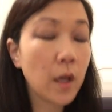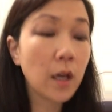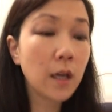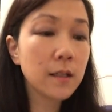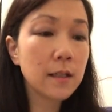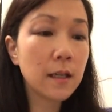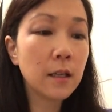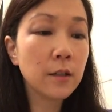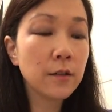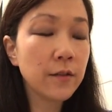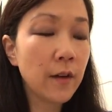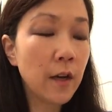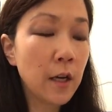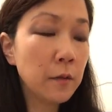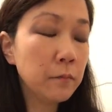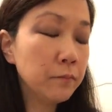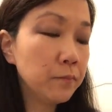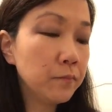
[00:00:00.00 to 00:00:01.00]
I guess that looks
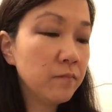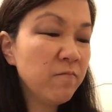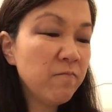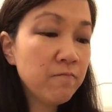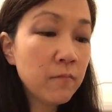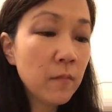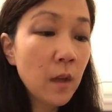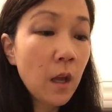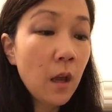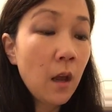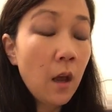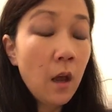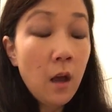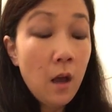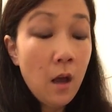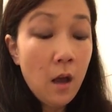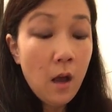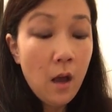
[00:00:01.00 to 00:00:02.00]
fine.
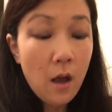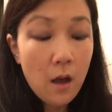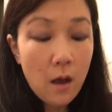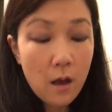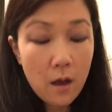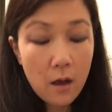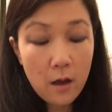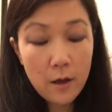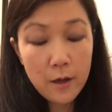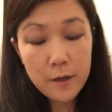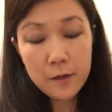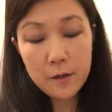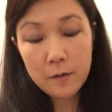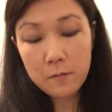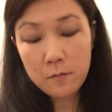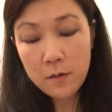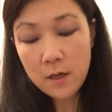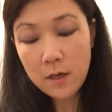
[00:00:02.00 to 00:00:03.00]

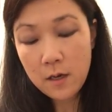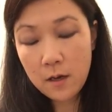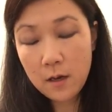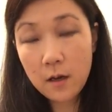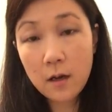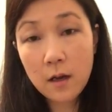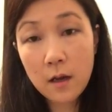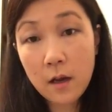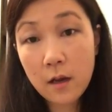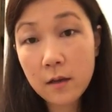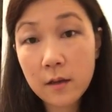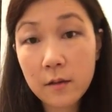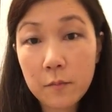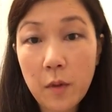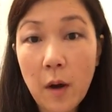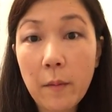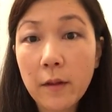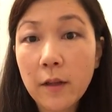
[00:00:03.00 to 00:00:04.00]
Um,
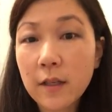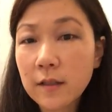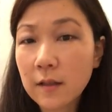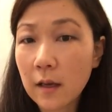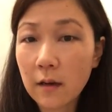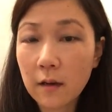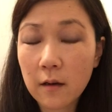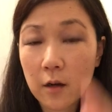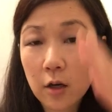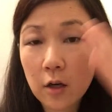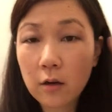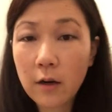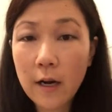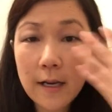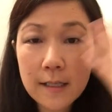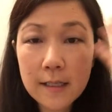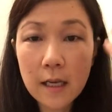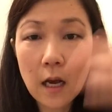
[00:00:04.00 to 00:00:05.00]
probably looks like
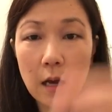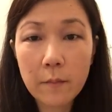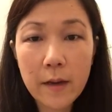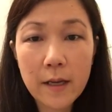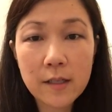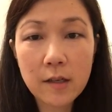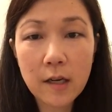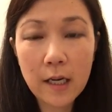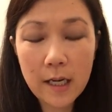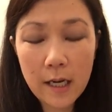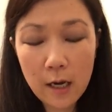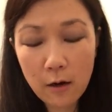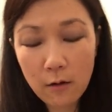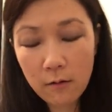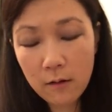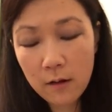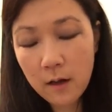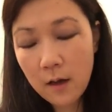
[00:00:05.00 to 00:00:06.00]
crazy hot mess right
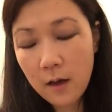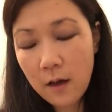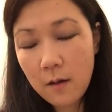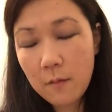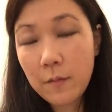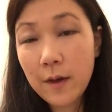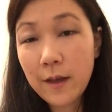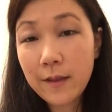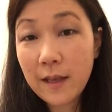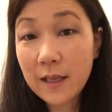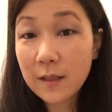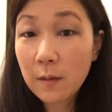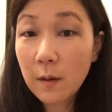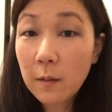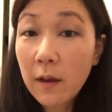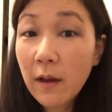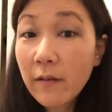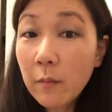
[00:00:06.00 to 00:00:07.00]
now, but that's
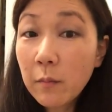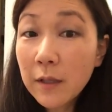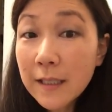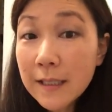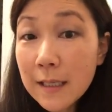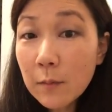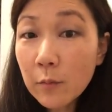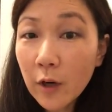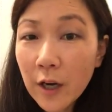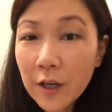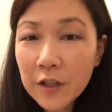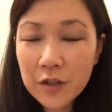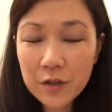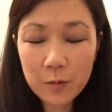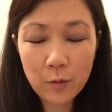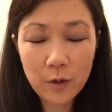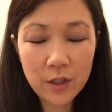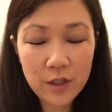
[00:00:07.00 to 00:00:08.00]
why we have a blending
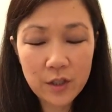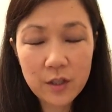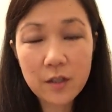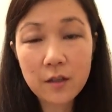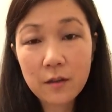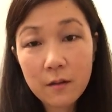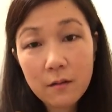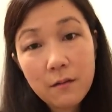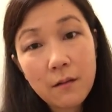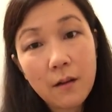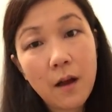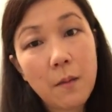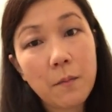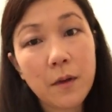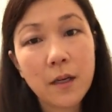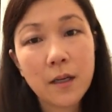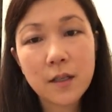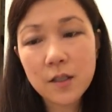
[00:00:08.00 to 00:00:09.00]
brush, which
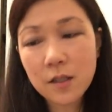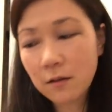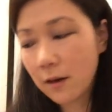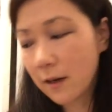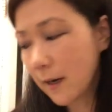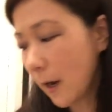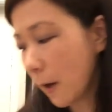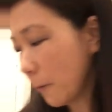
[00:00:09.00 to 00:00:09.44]
I'm gonna get to right